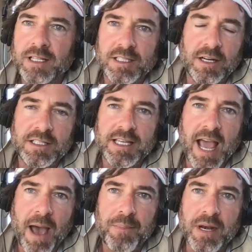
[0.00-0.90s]
it starts to
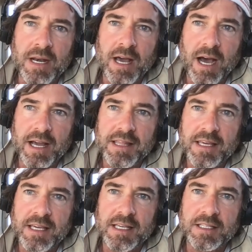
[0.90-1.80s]
happen, I
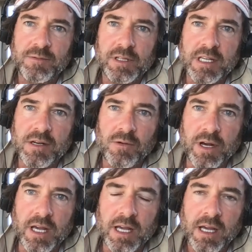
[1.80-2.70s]
think is really
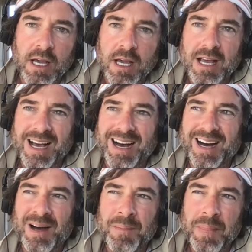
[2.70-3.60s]
annoying.
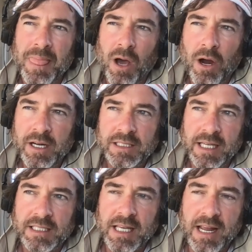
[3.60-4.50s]
Um,
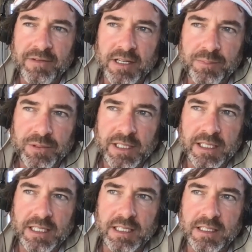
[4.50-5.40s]
architects can have a
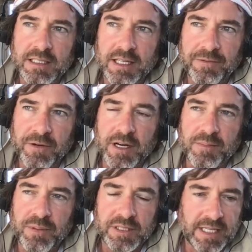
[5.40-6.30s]
completely
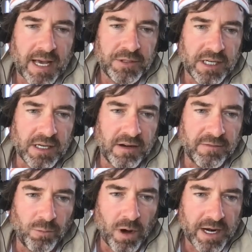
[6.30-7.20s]
different perception of
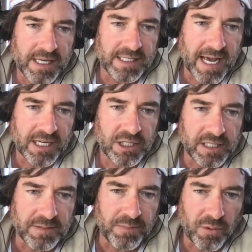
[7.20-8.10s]
what is
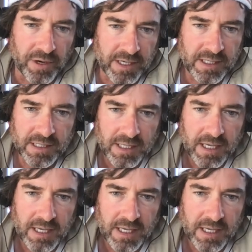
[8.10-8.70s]
actually important